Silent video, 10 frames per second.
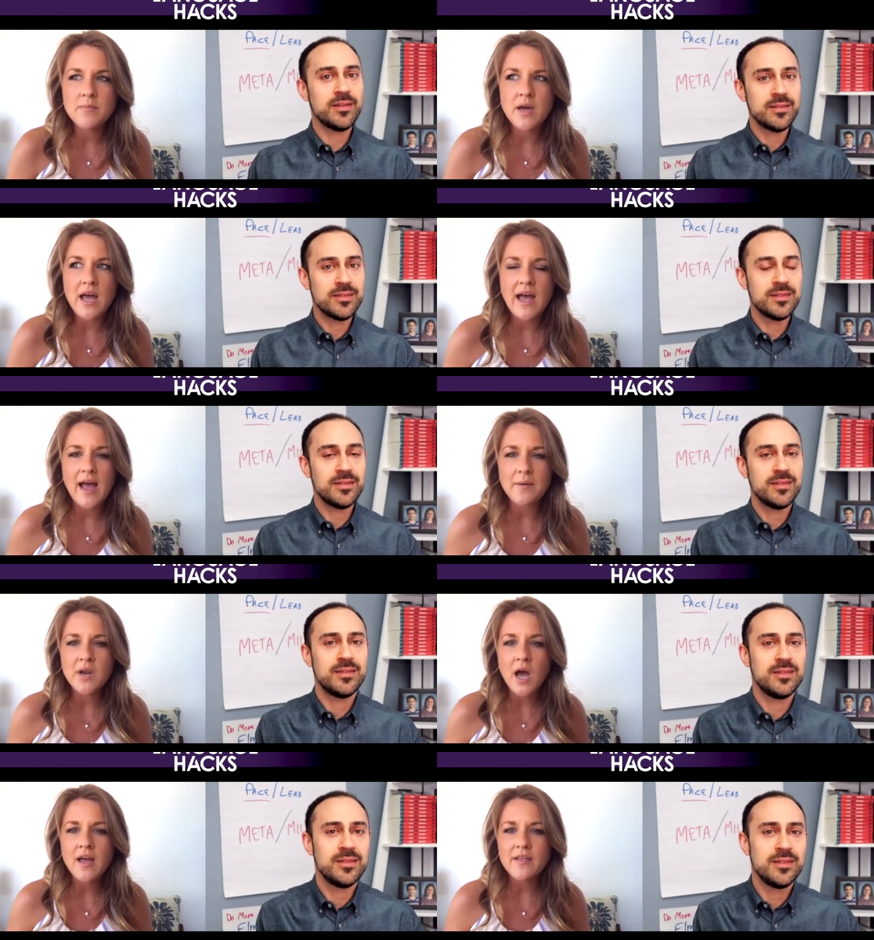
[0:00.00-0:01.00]
Speaker 1: I'm
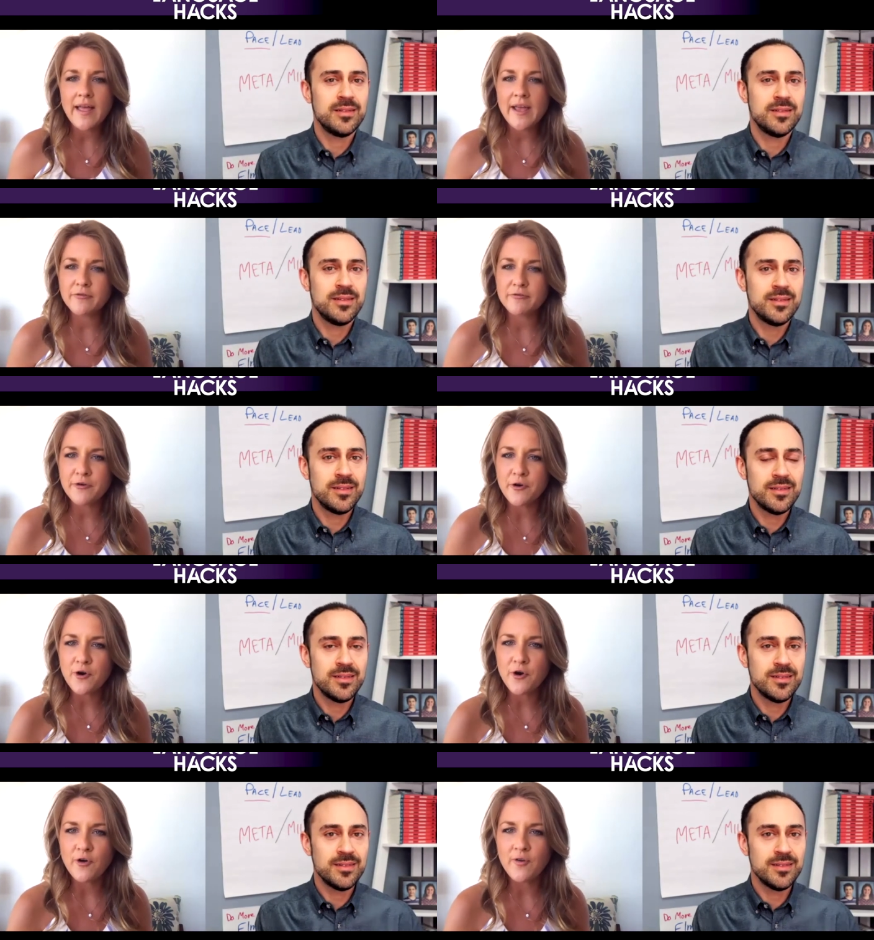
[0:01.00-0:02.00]
I'm not like
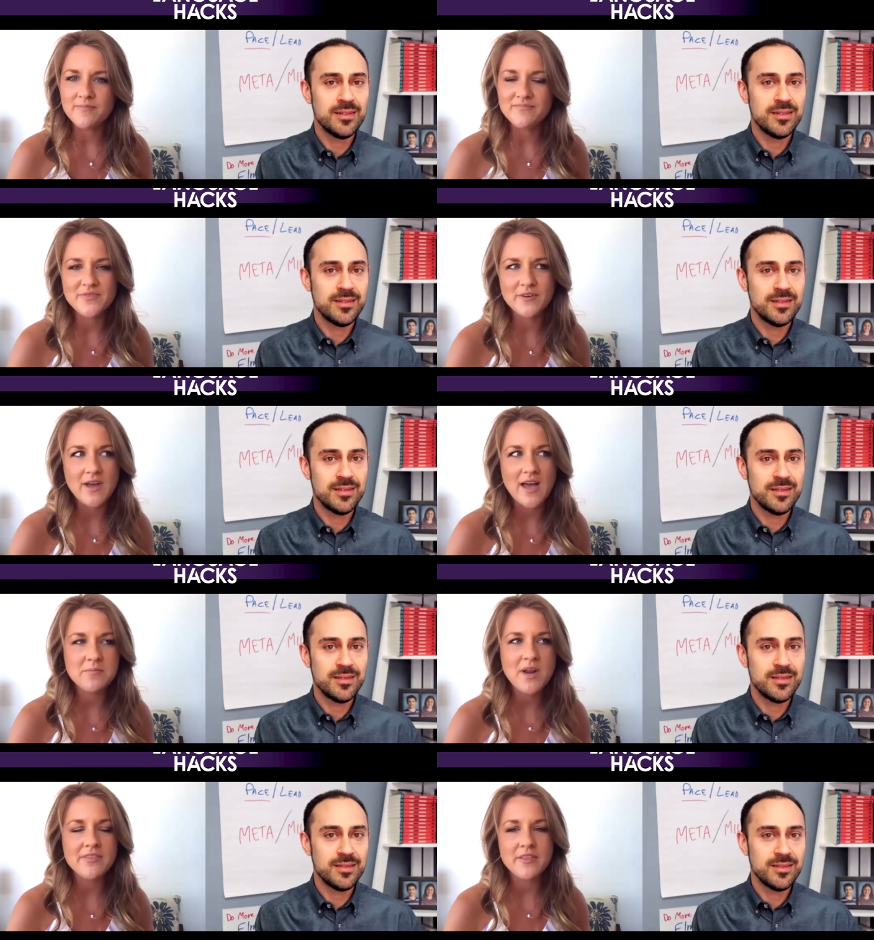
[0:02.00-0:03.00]
full the
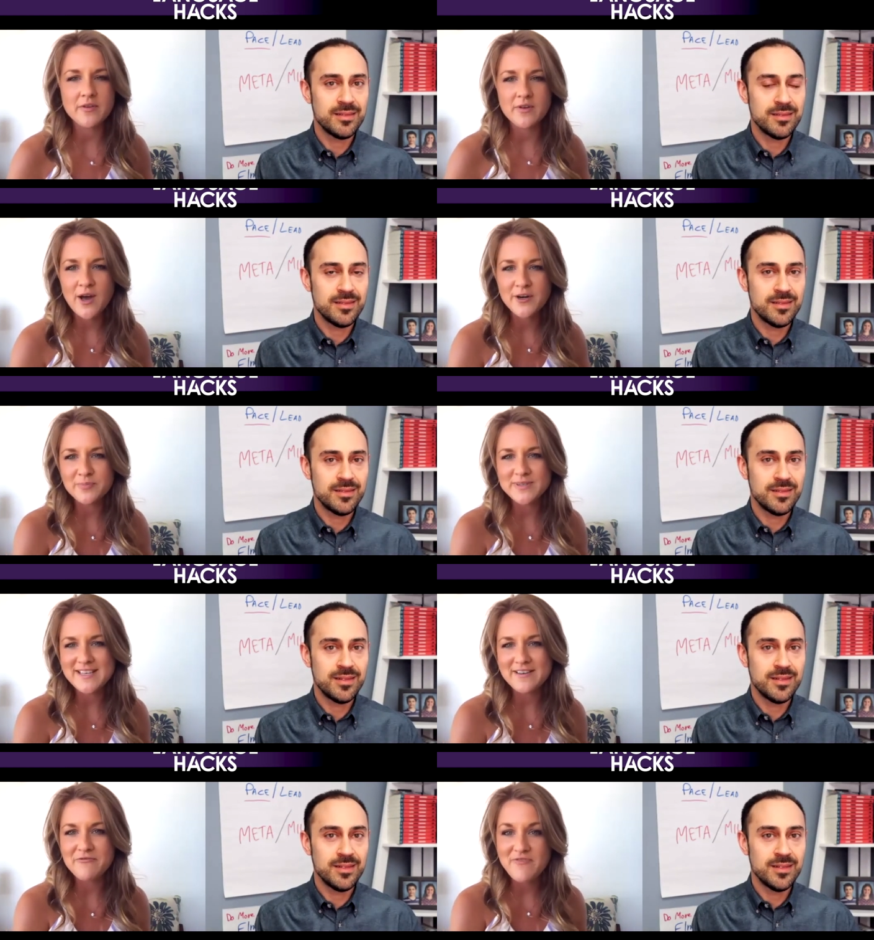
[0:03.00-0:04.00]
I'm not the
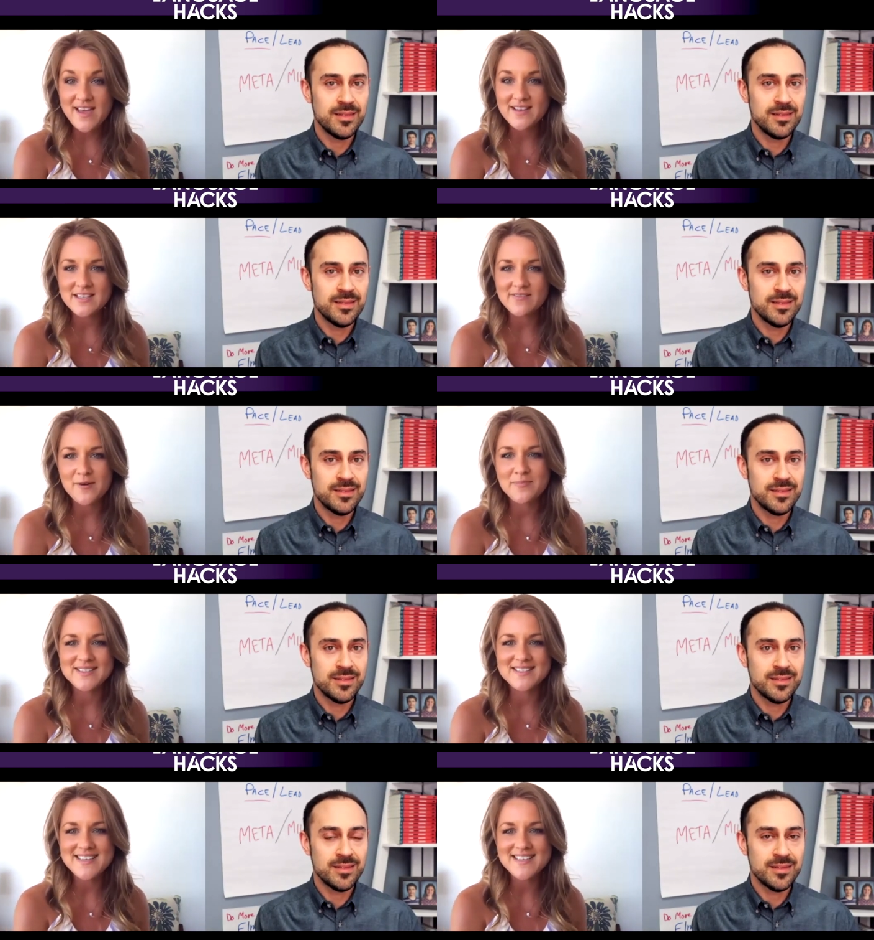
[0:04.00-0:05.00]
100% face of our
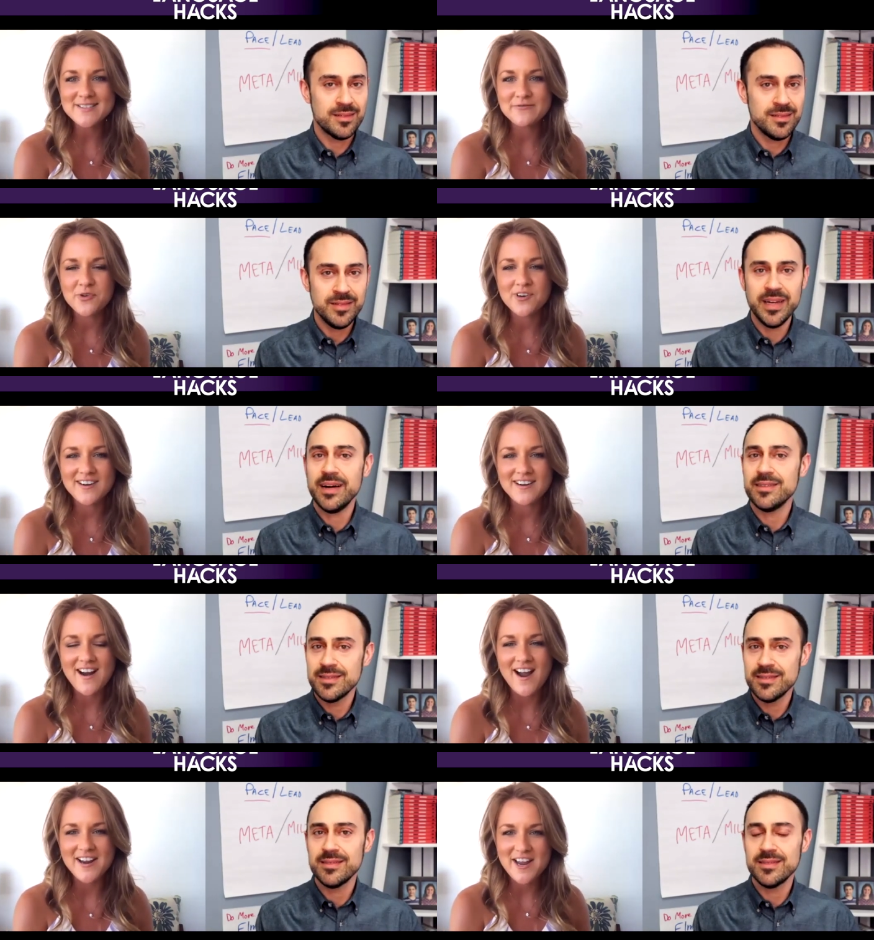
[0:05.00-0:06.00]
business yeah.
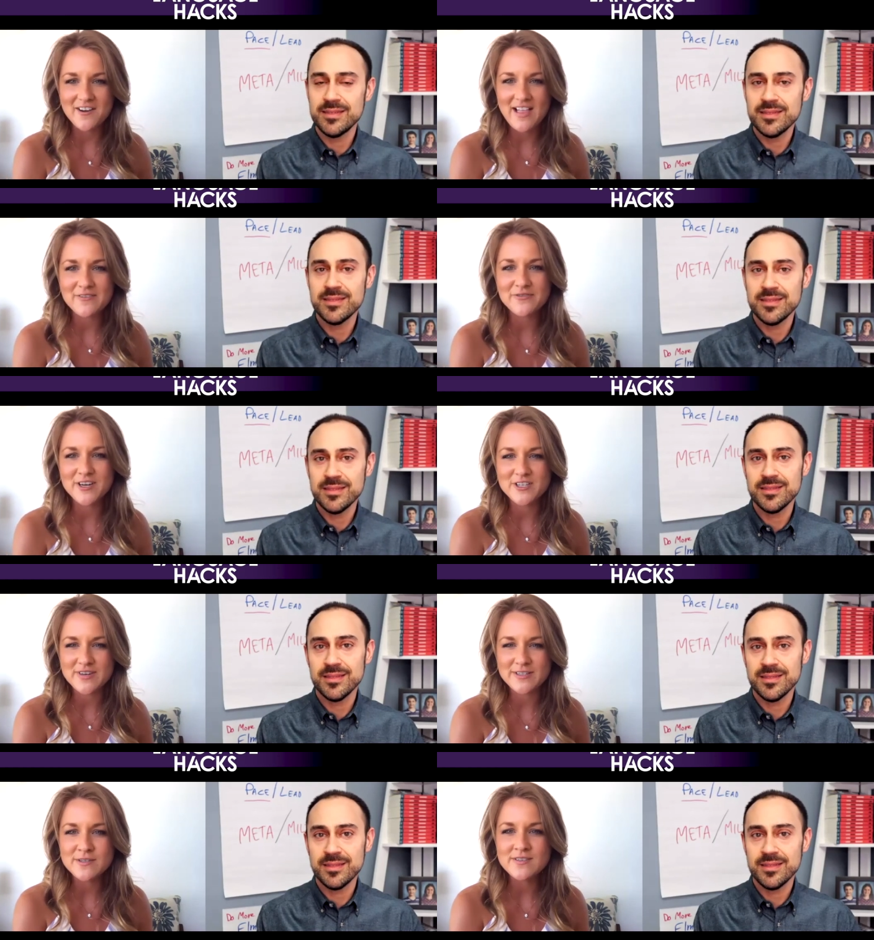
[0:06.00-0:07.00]
for uh, Carolina Furnished
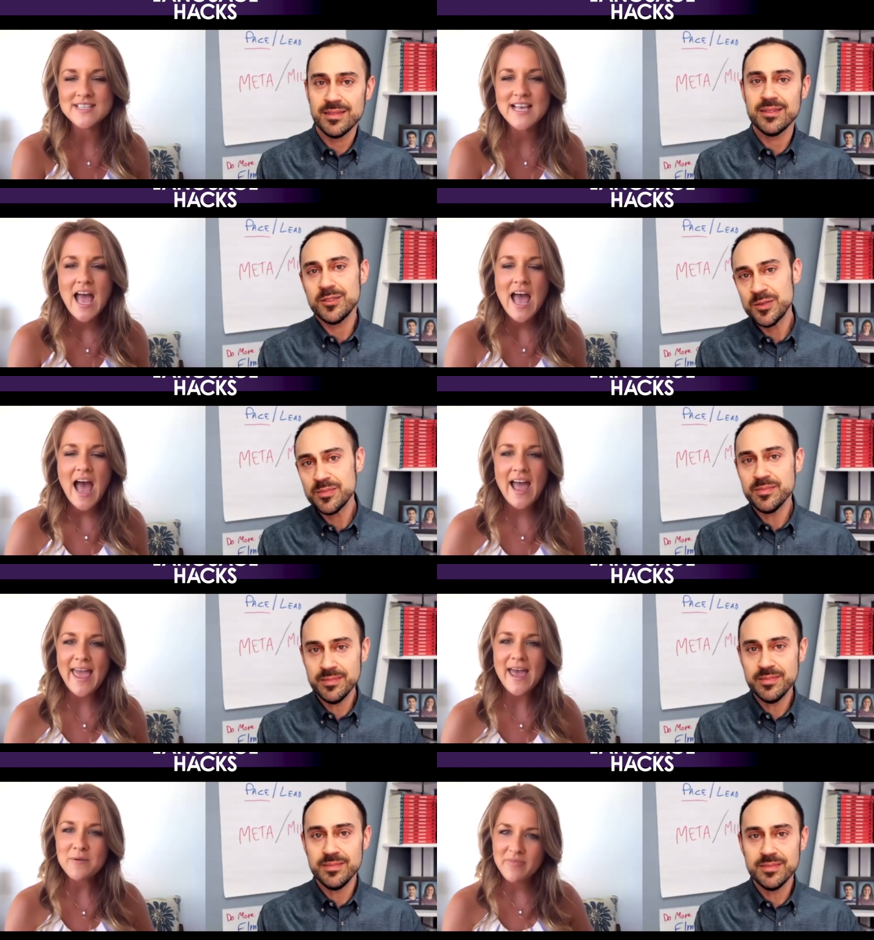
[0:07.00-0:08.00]
Rentals. Mm-hmm. I
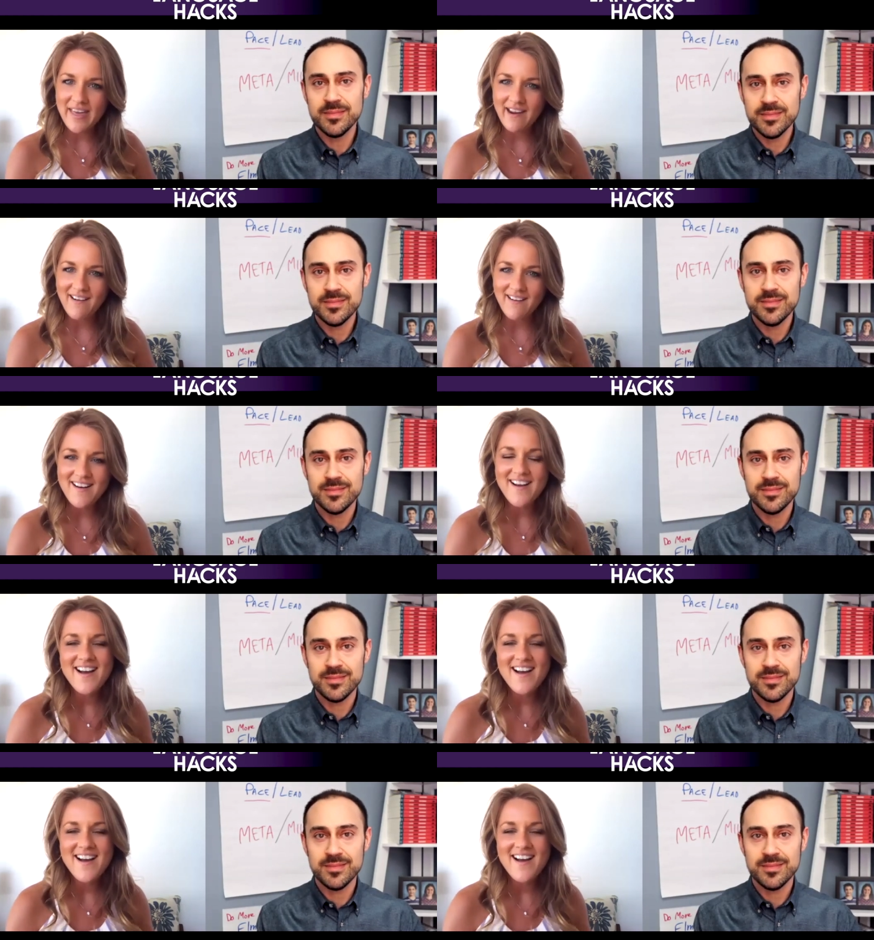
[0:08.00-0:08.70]
am there,